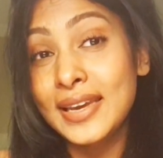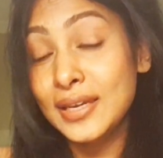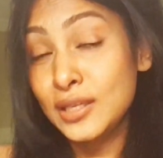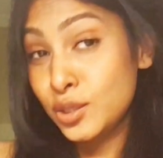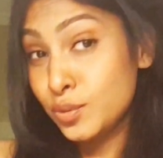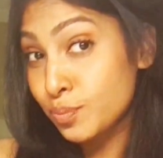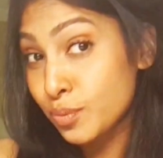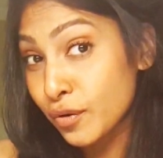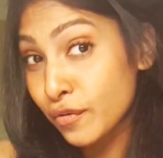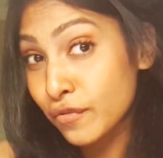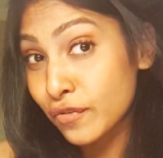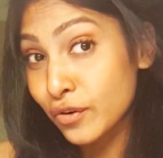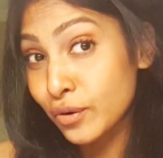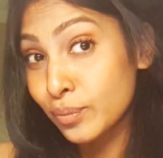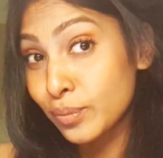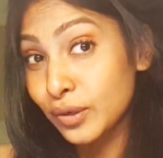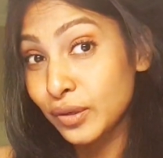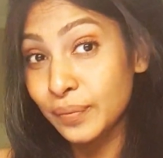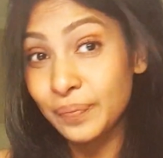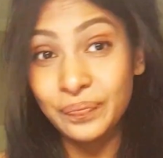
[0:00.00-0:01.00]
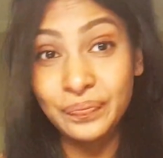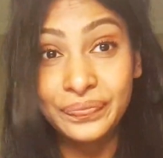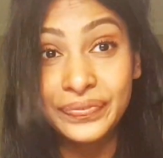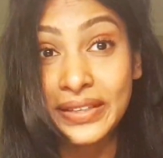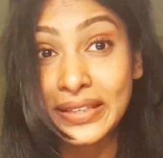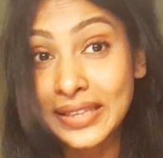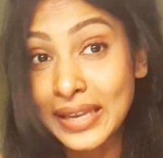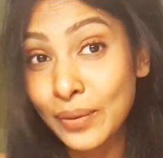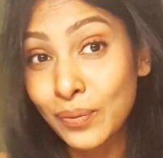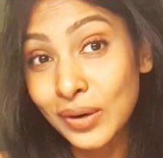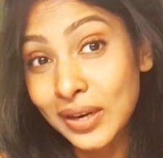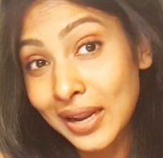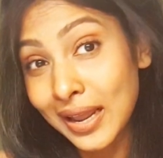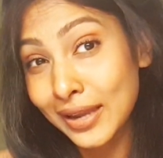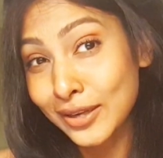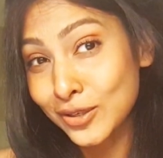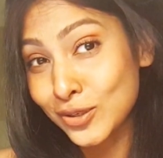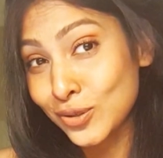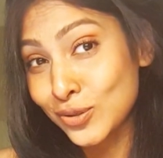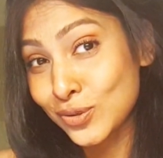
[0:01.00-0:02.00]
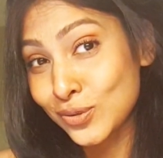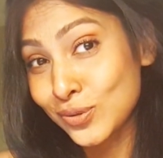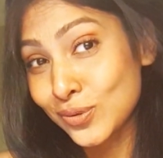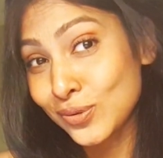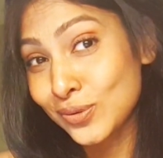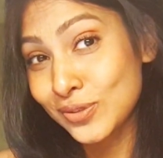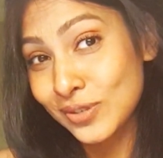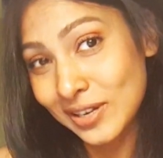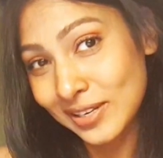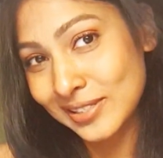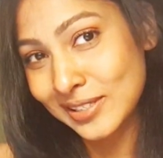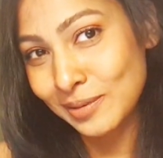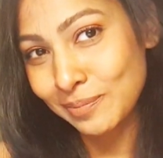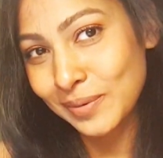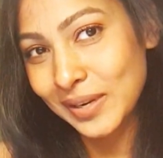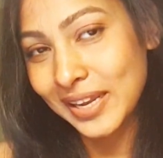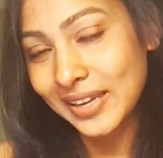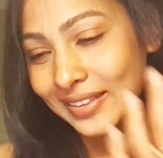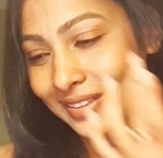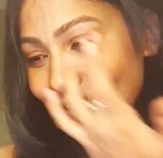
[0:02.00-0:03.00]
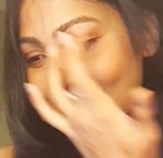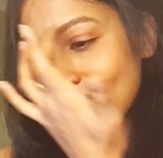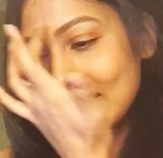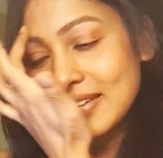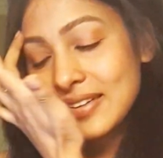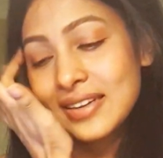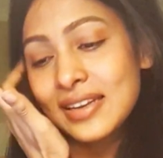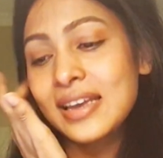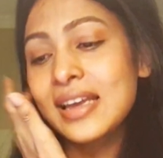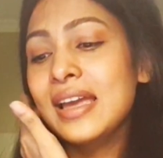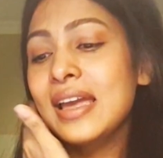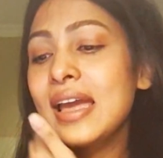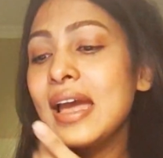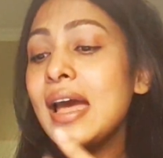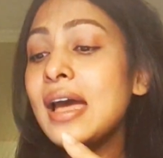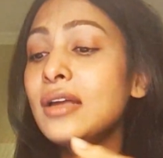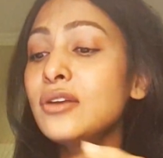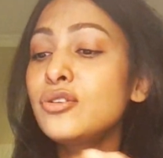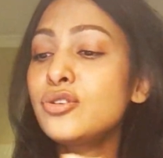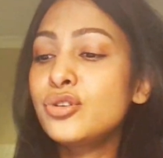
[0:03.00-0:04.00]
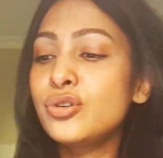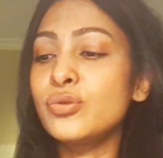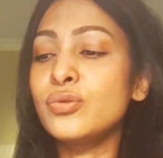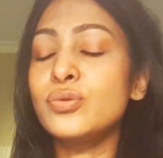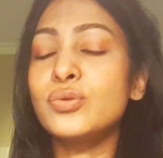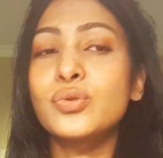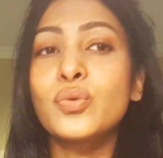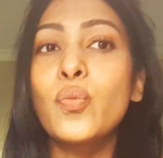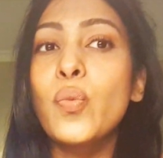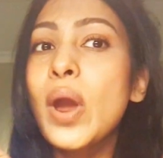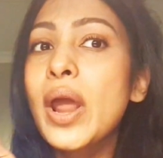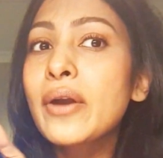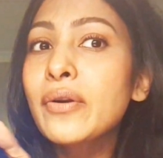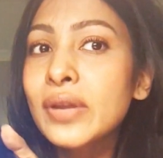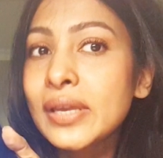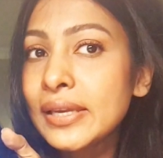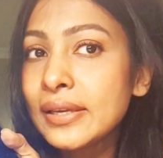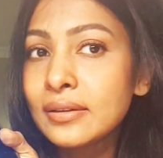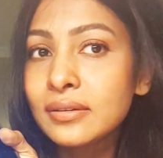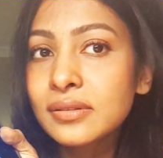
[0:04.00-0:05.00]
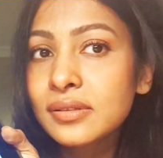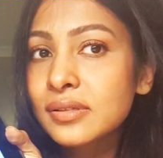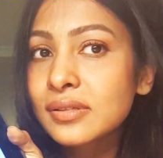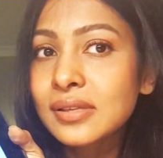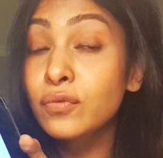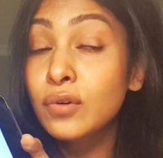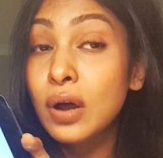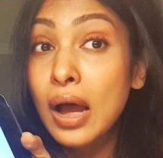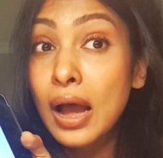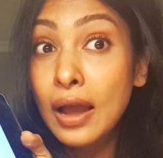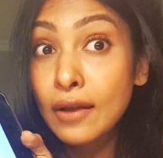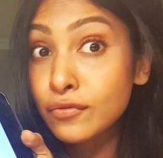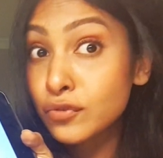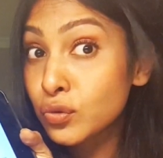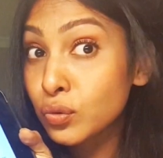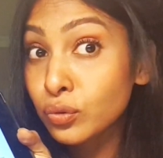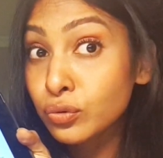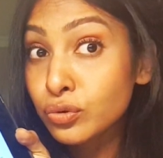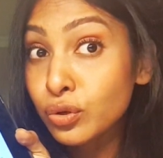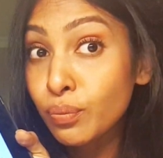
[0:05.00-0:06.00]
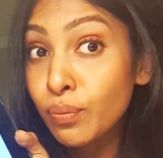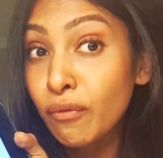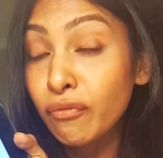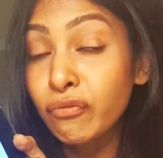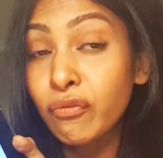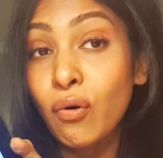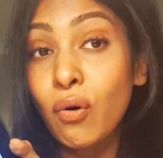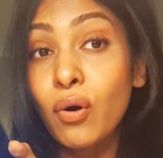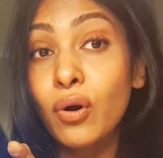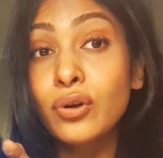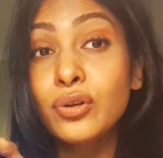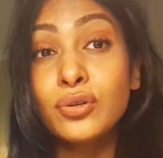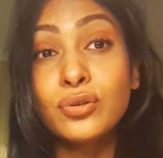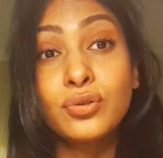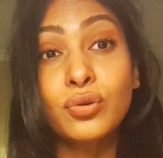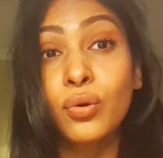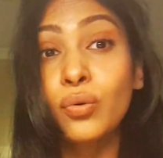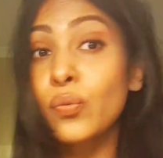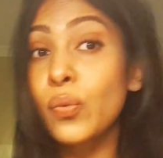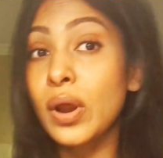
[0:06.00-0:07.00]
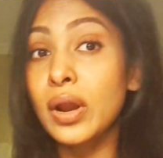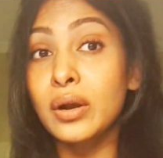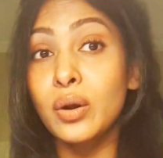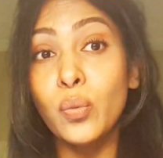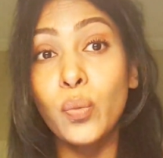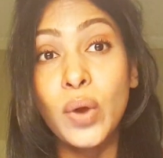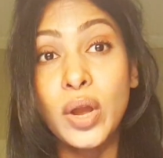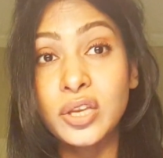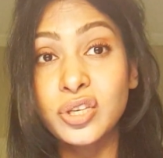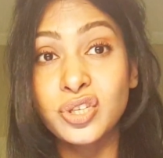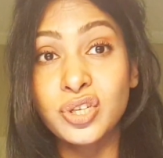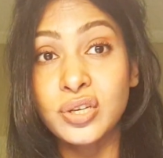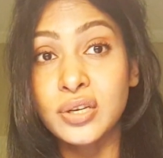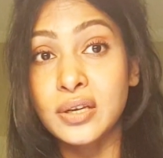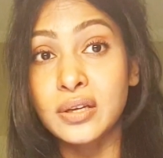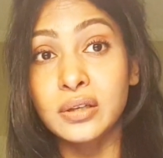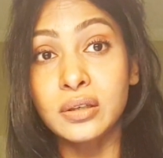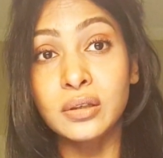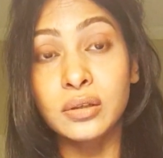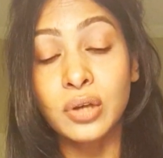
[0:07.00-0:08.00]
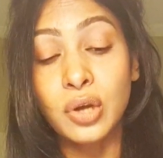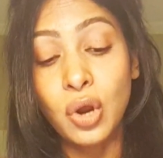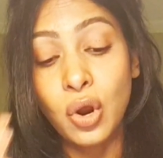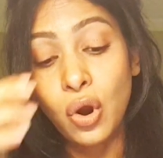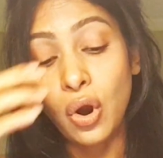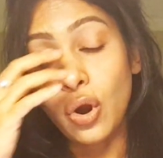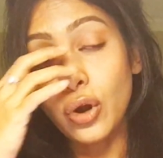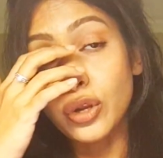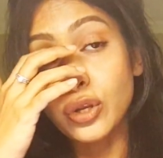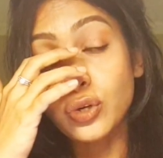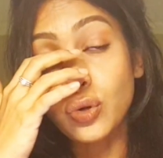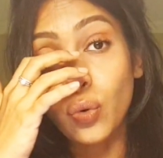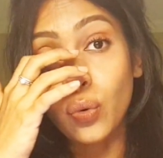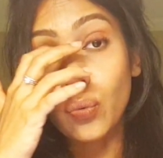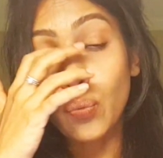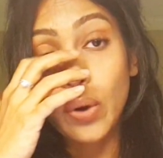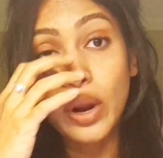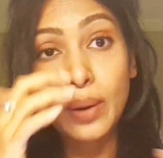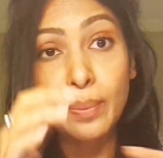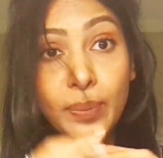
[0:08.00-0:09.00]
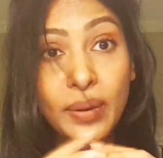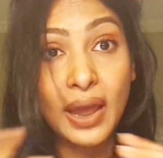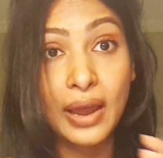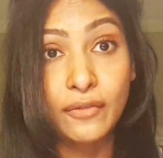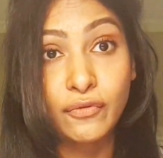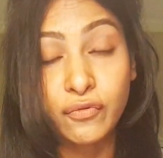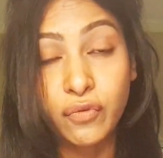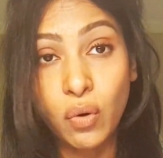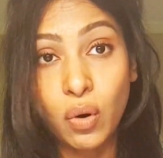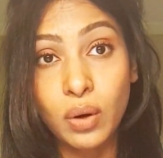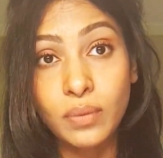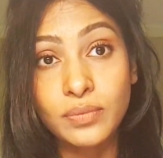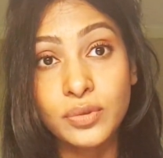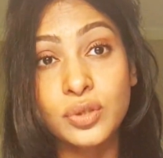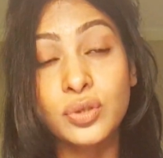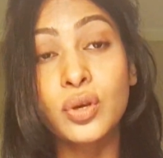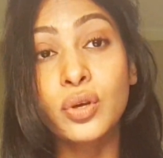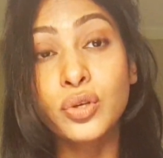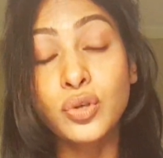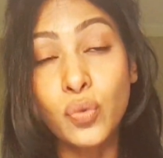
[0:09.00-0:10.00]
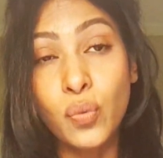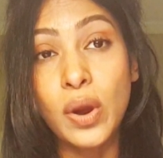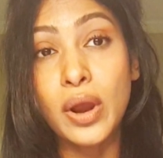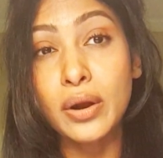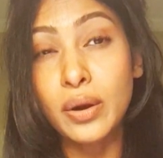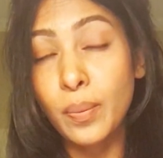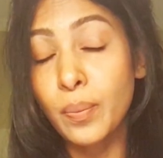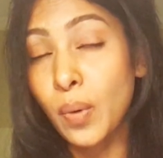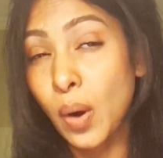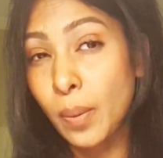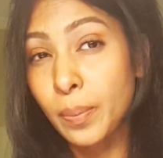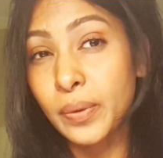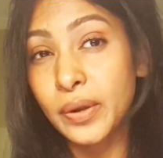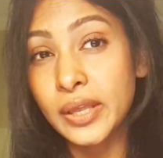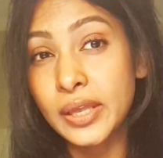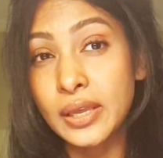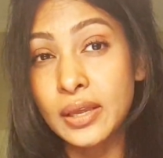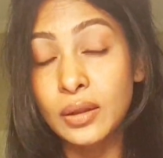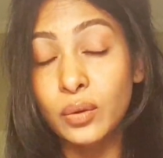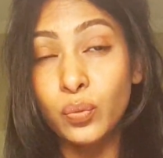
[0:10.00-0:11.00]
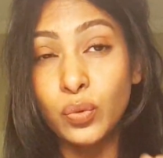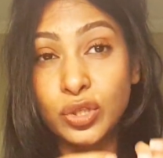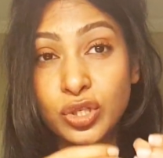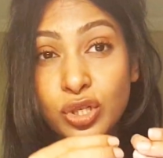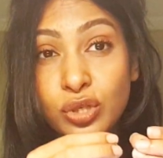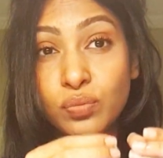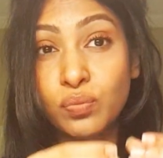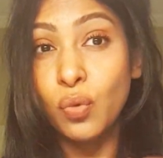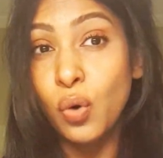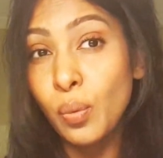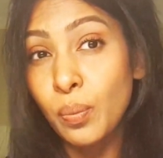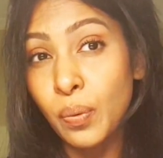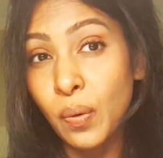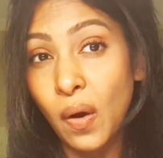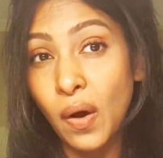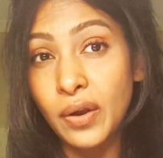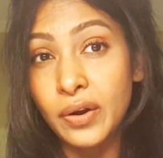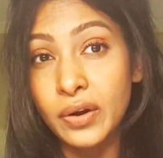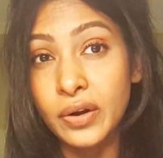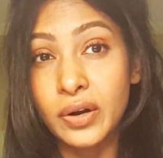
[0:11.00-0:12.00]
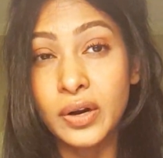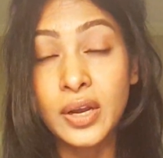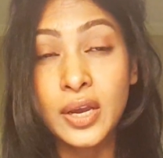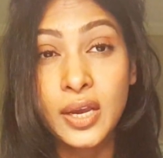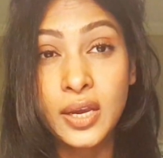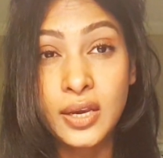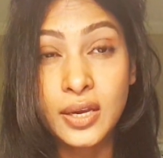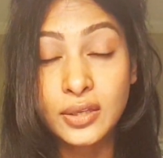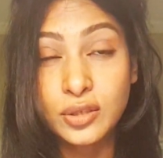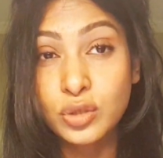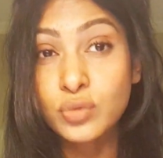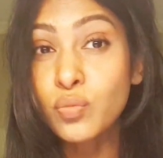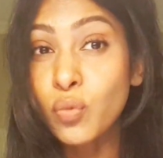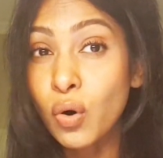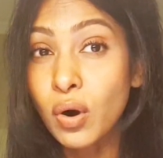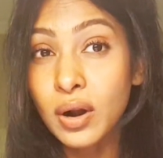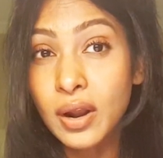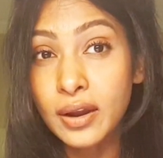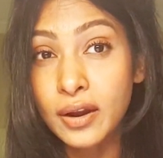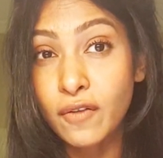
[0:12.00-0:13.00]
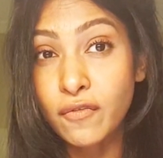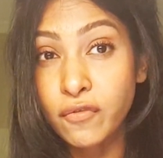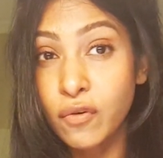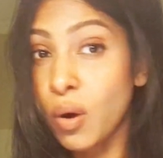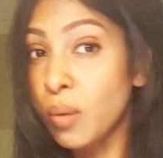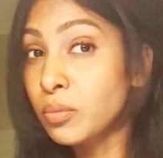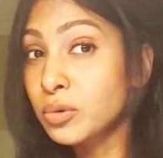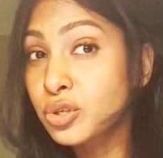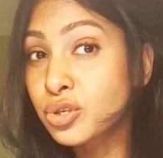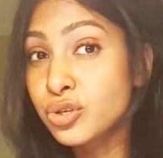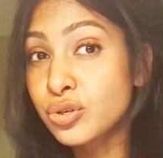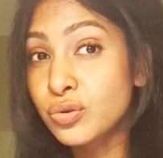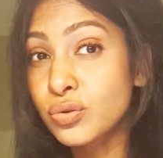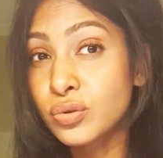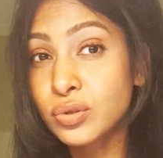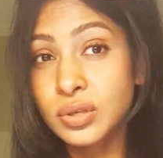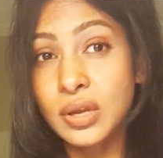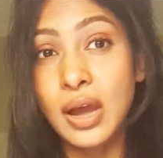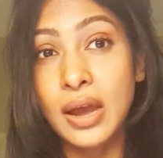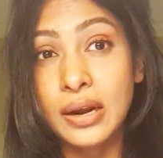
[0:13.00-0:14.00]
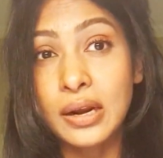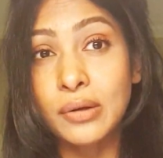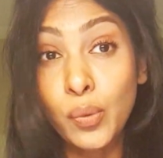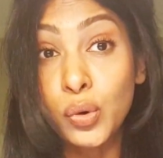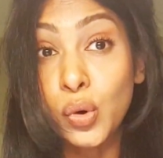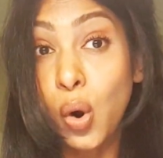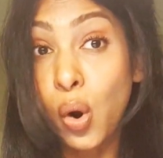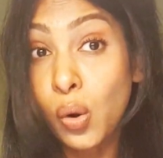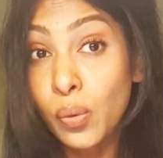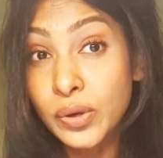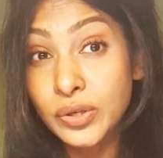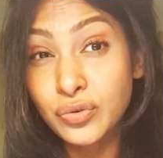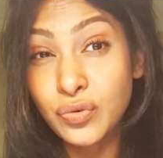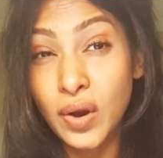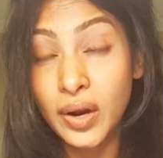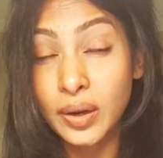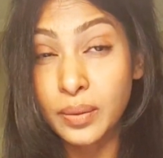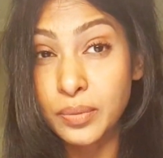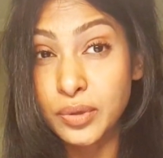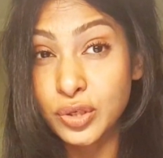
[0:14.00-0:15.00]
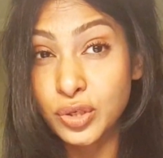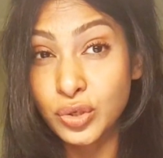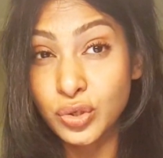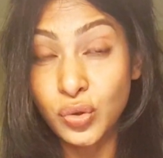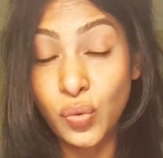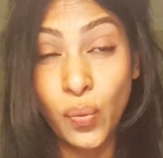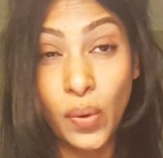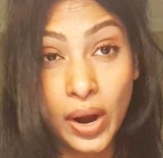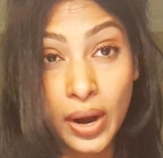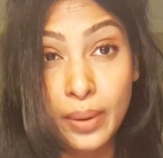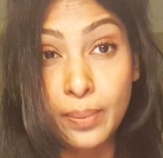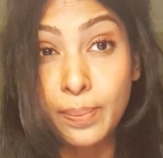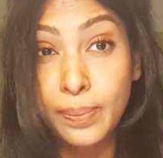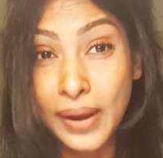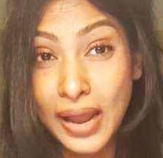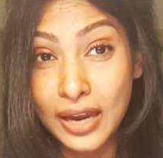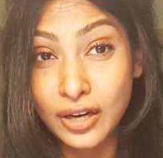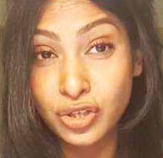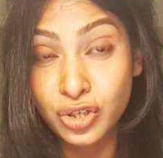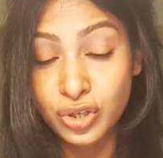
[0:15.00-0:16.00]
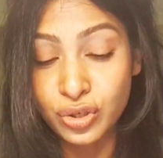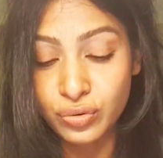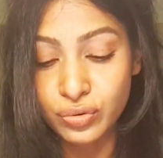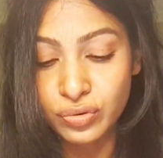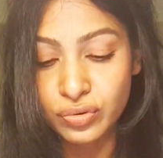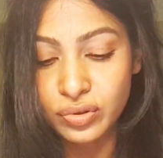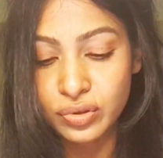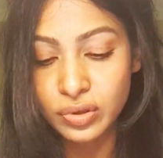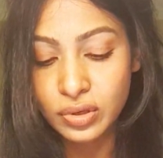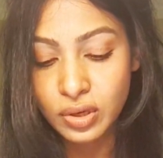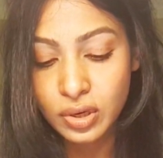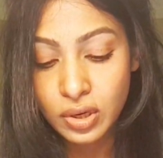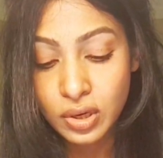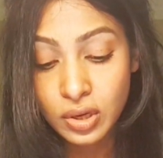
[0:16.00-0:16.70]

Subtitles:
it's preferable. They would like you to dress up like that. And shoes, wear heels. I have told you before, you don't wear a wedge heel or you don't wear platforms. You wear a proper heel, which is more broader. It's more like a formal shoes, and I will always recommend you to wear black shoes.